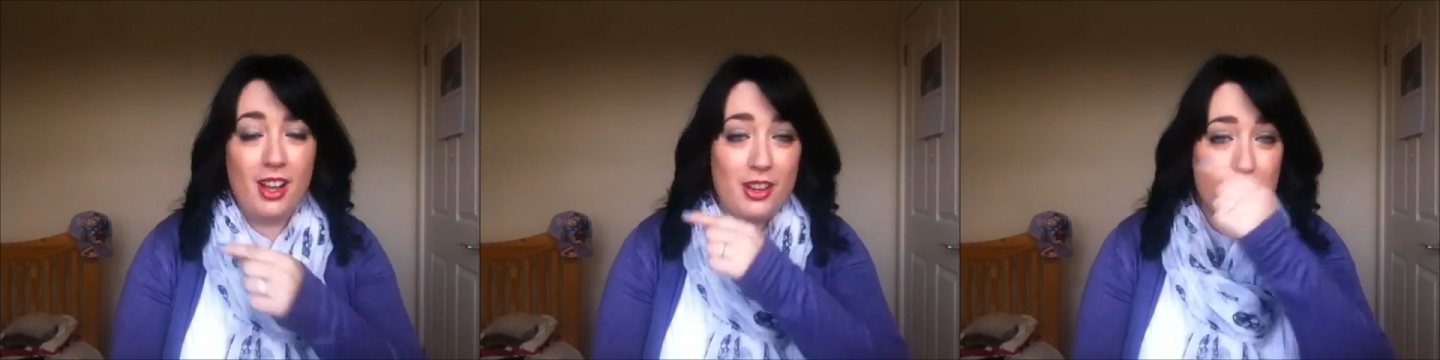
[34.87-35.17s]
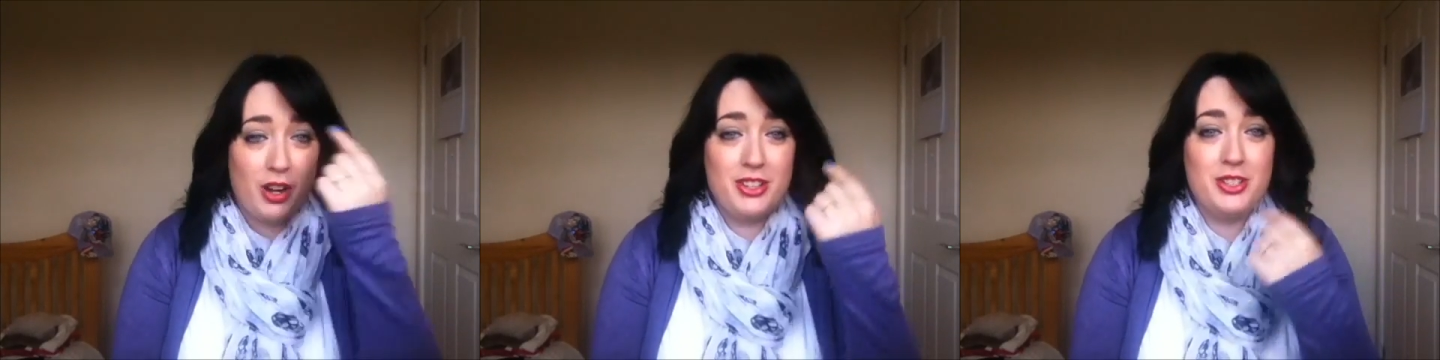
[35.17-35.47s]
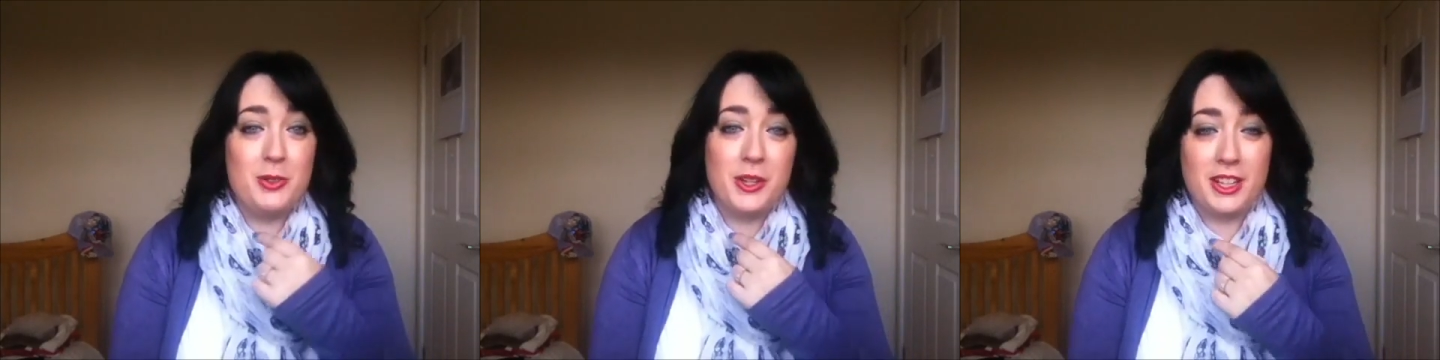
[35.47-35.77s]
I tried
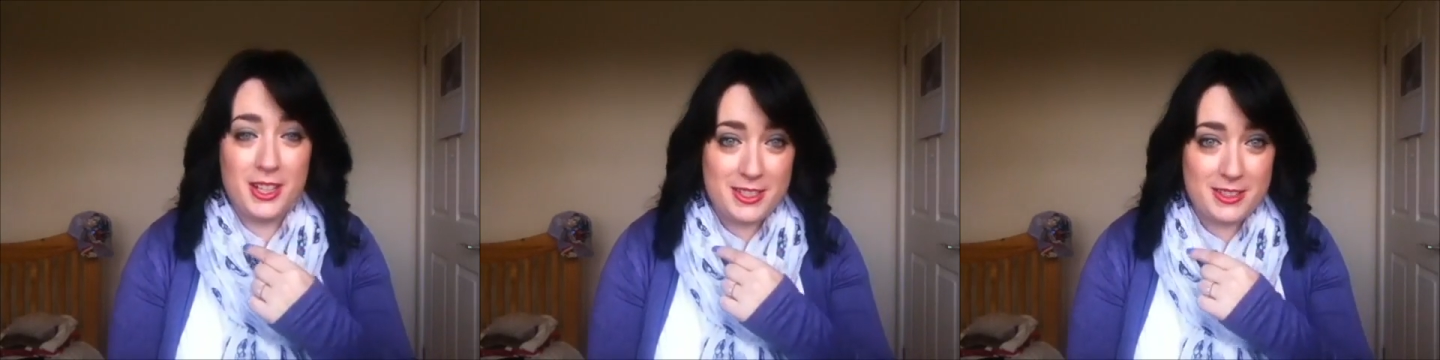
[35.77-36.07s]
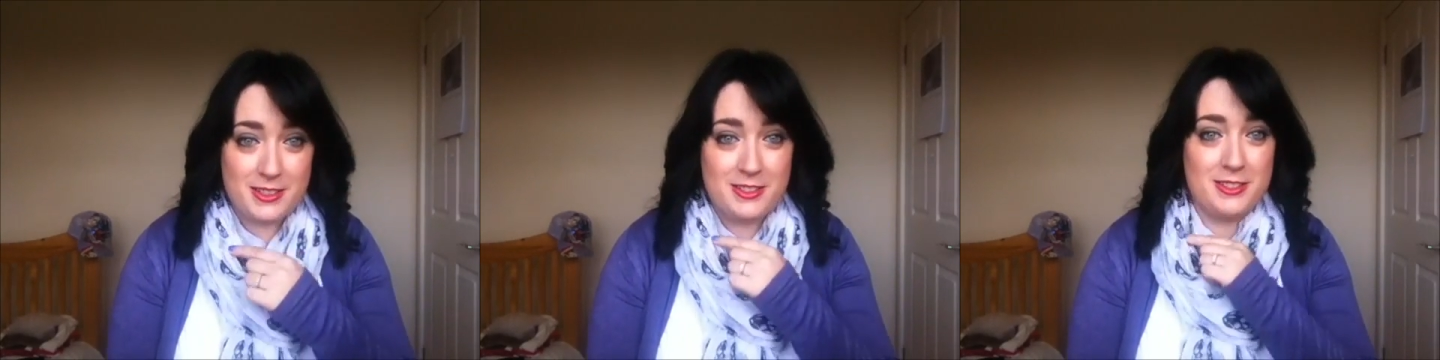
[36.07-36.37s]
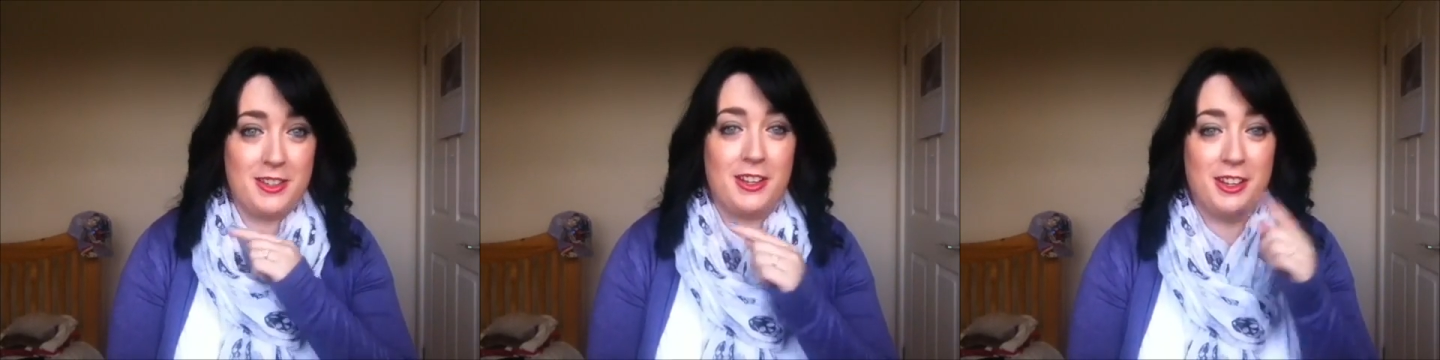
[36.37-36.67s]
to do an Alyssa
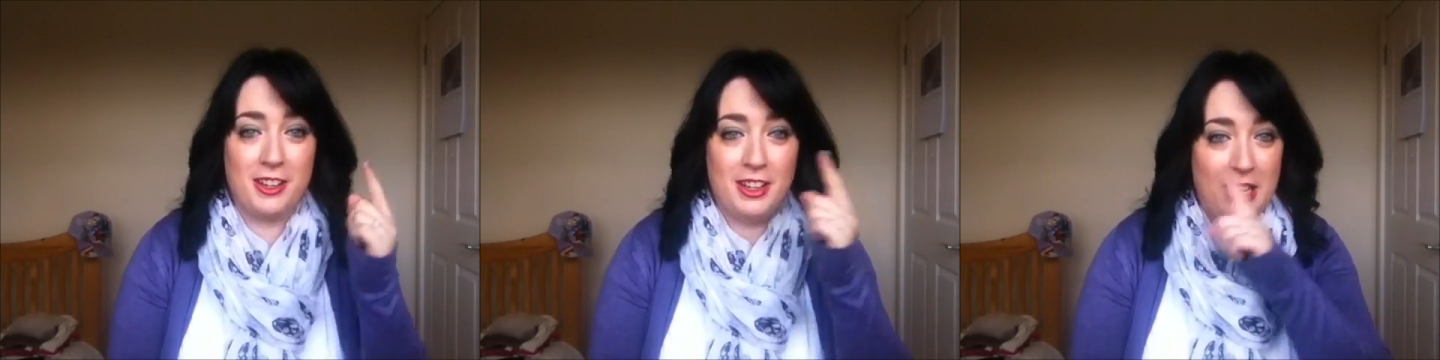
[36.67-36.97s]
style